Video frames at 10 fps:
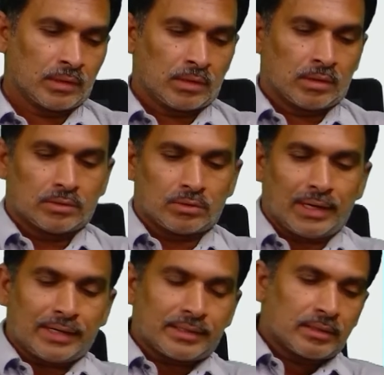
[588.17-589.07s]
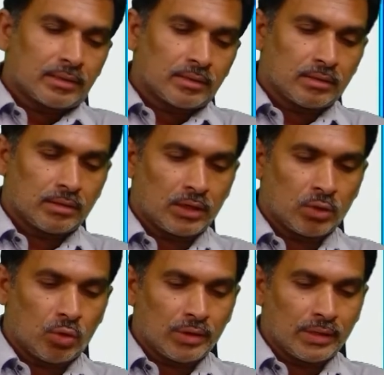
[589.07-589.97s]
So let the
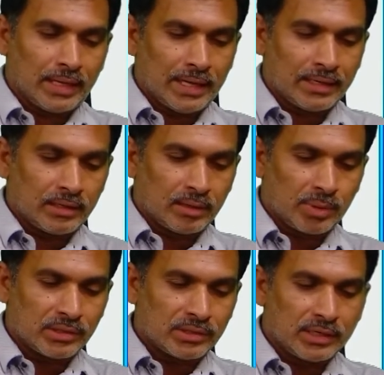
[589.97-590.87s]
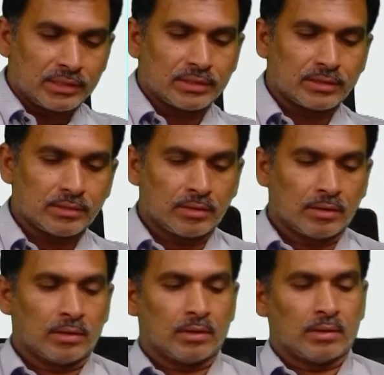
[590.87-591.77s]
node N represents
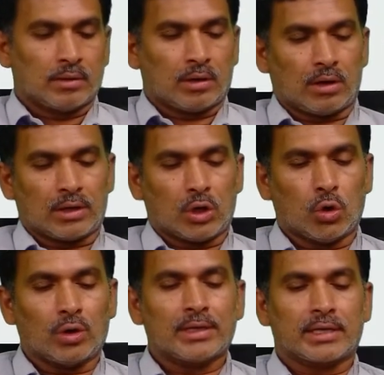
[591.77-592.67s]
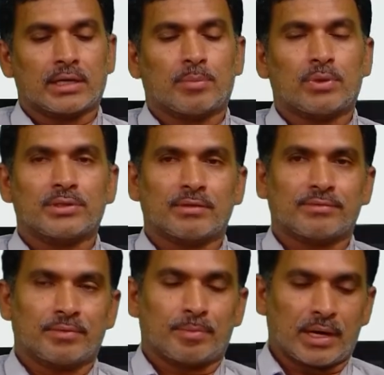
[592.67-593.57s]
or hold the tuples of
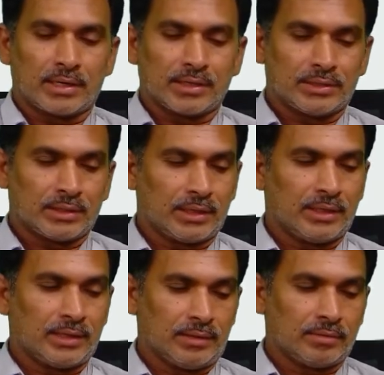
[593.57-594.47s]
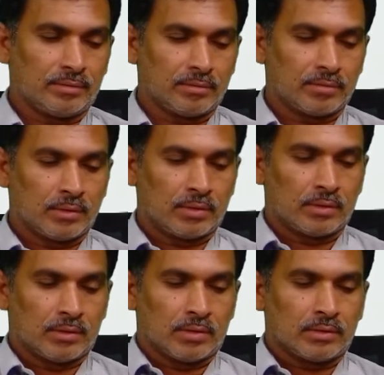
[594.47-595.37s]
partition D.
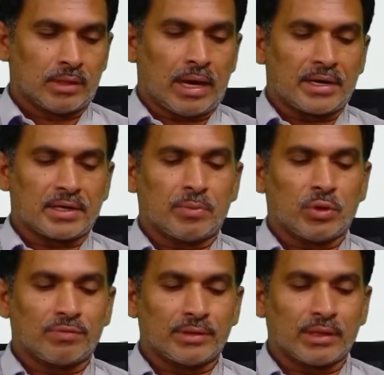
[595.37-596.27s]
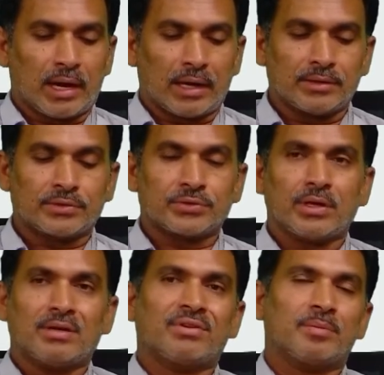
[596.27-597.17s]
The attribute with the highest
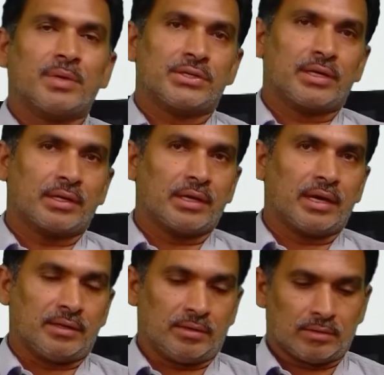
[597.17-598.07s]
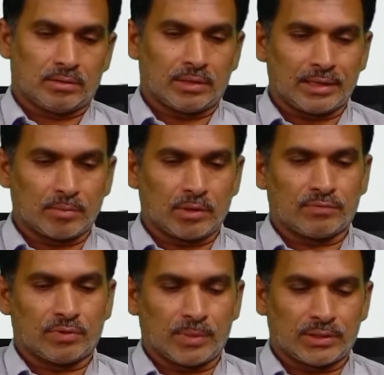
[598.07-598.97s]
information gain, like
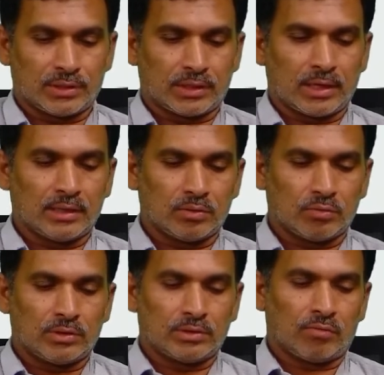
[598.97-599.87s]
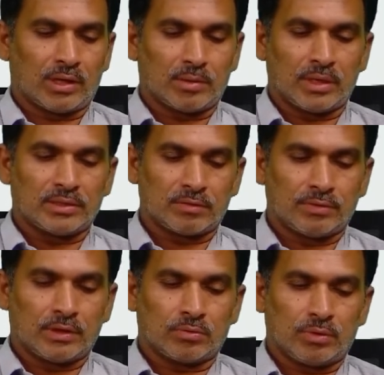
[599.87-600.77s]
information gain is a one measure
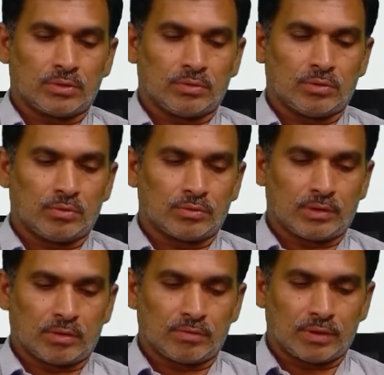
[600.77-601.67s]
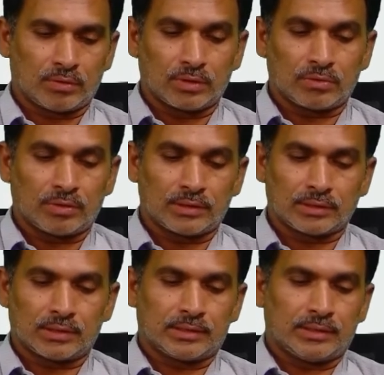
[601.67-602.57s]
we are going to use now, we are going to
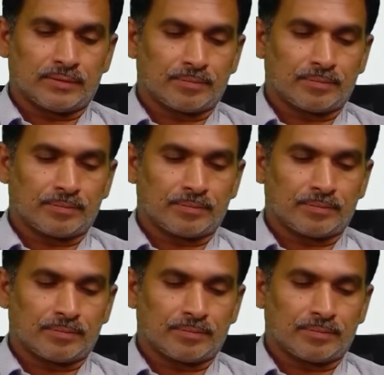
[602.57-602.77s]
discuss here.